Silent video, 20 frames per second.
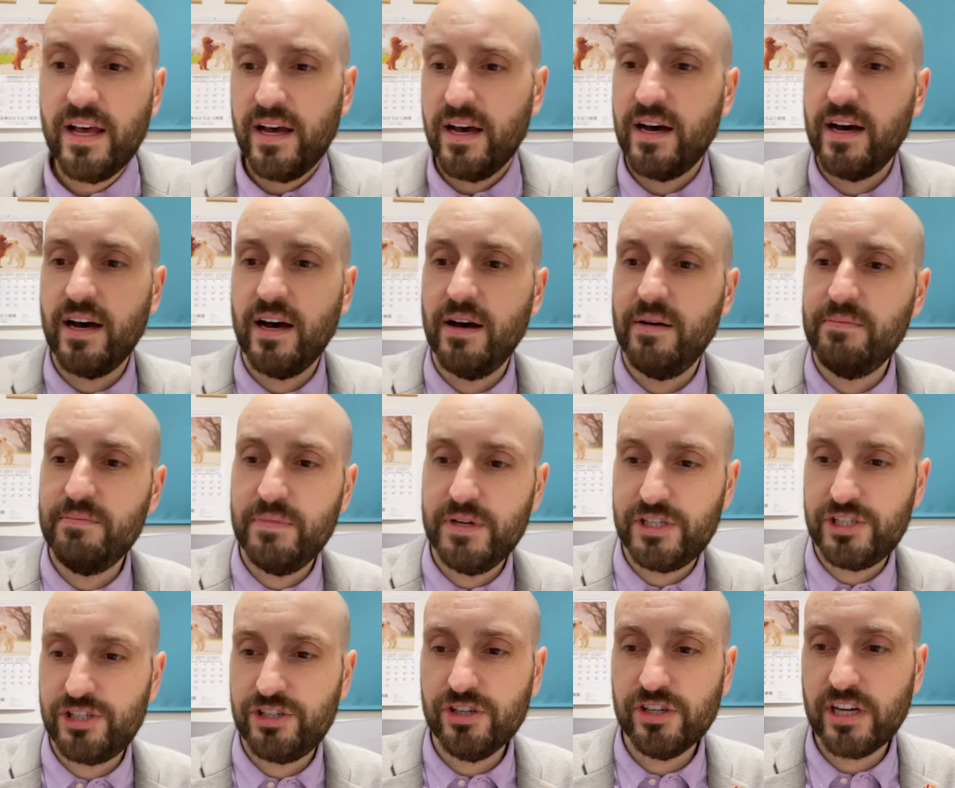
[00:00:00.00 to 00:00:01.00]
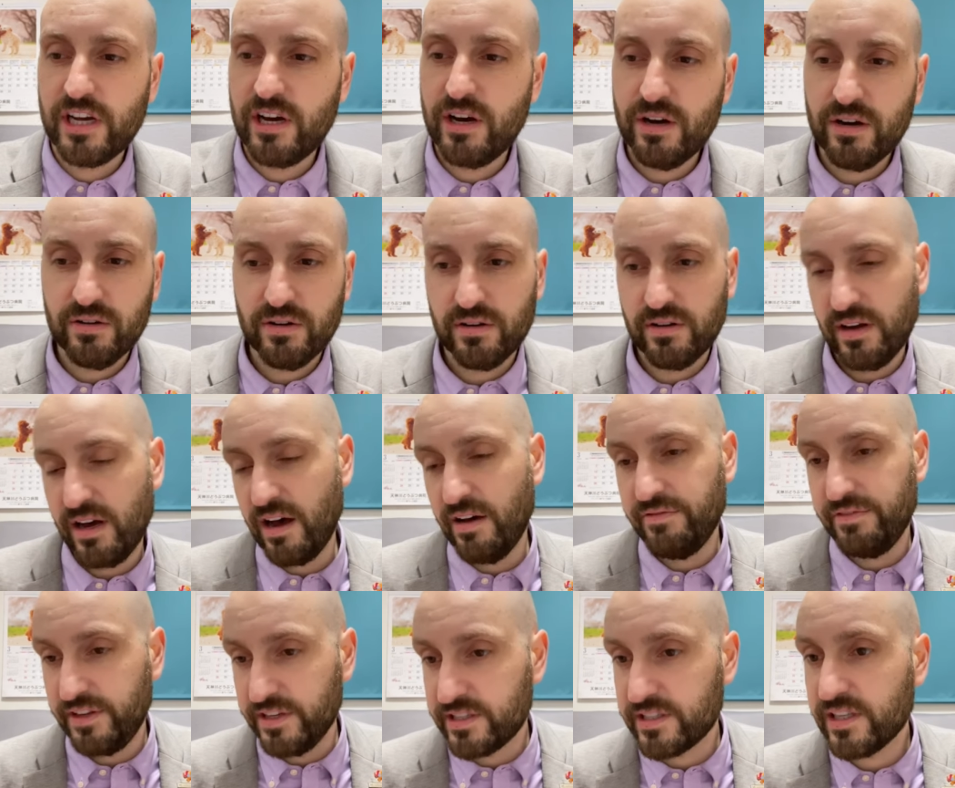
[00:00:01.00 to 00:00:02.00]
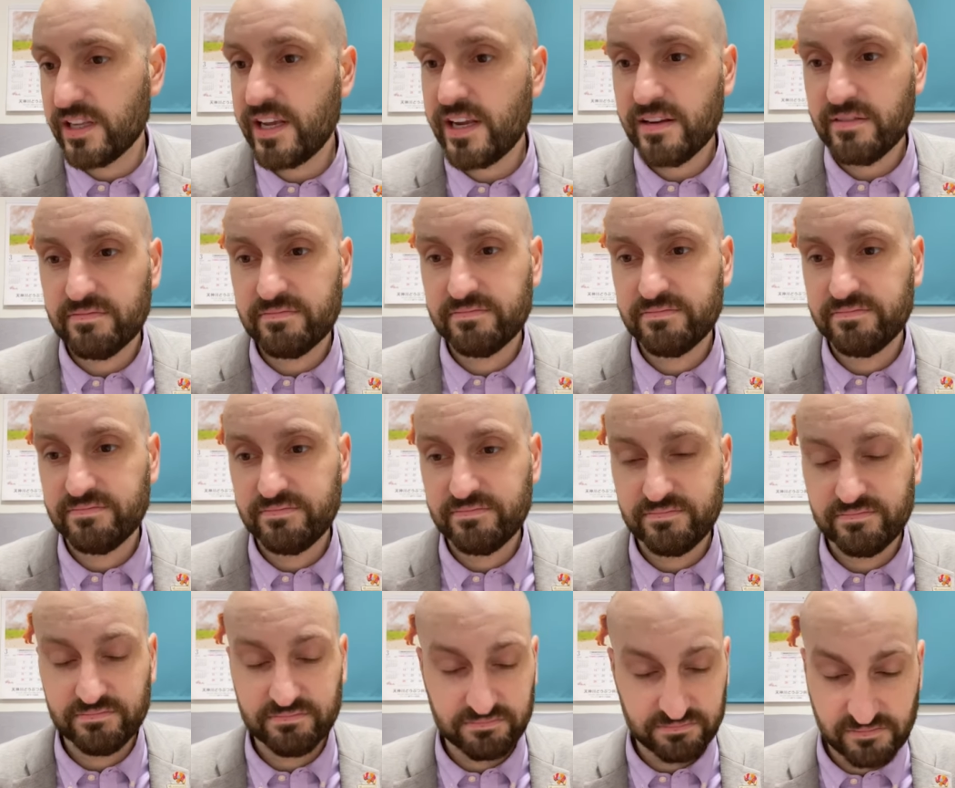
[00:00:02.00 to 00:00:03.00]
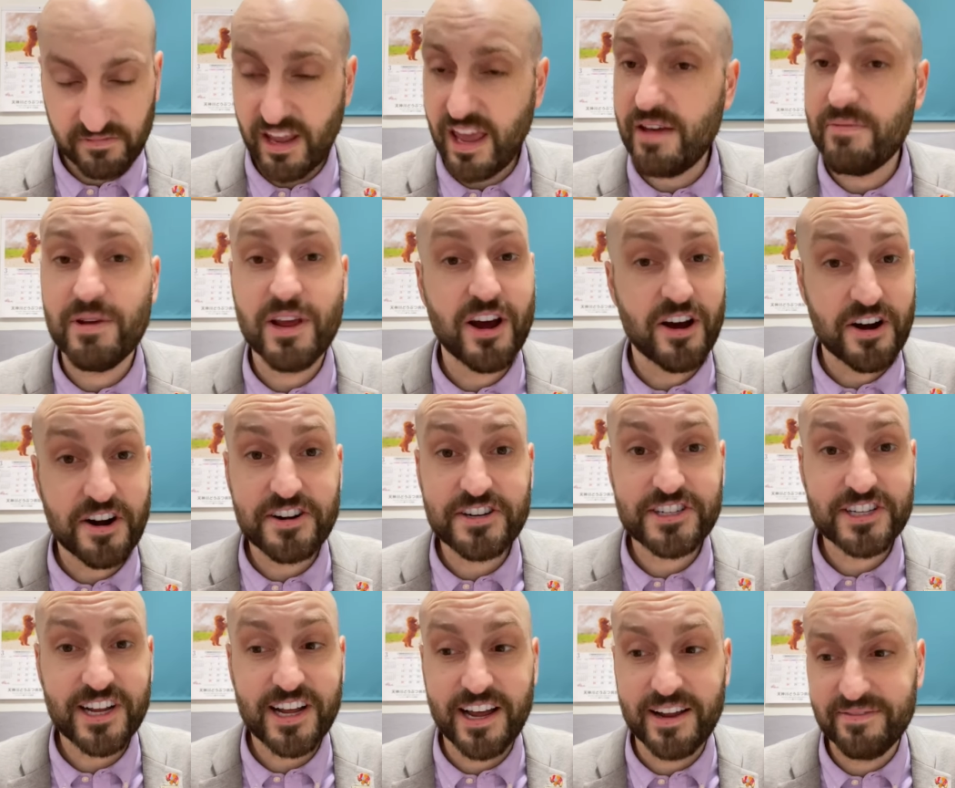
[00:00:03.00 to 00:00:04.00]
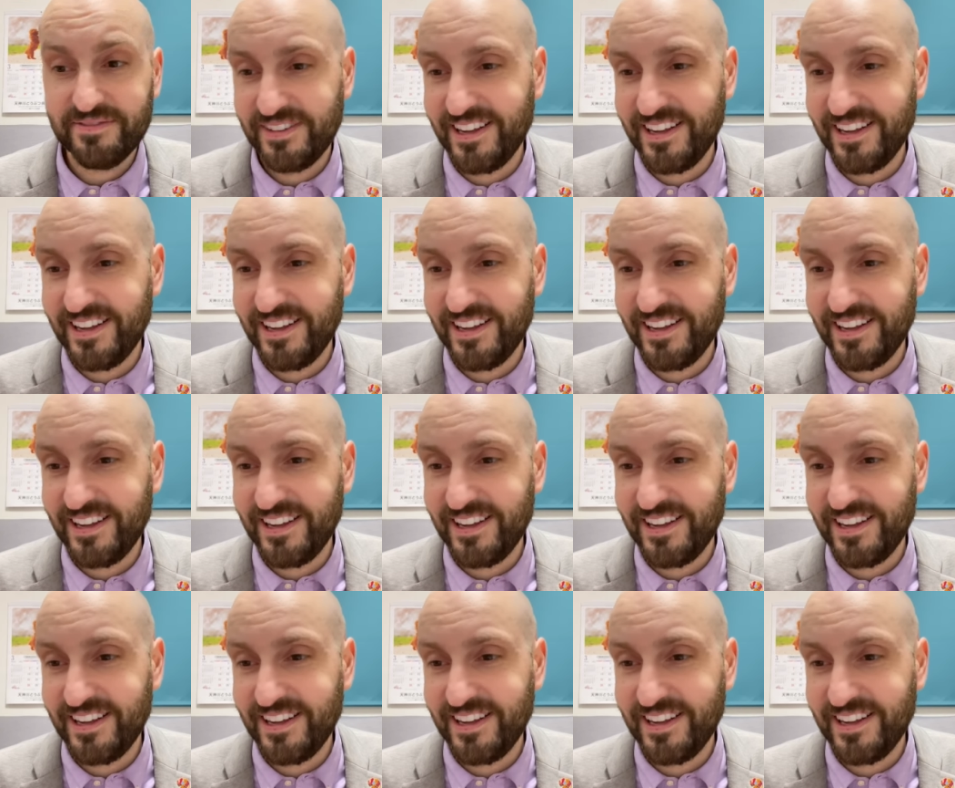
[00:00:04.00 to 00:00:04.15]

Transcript: Meshuggah obviously gave me a hard time.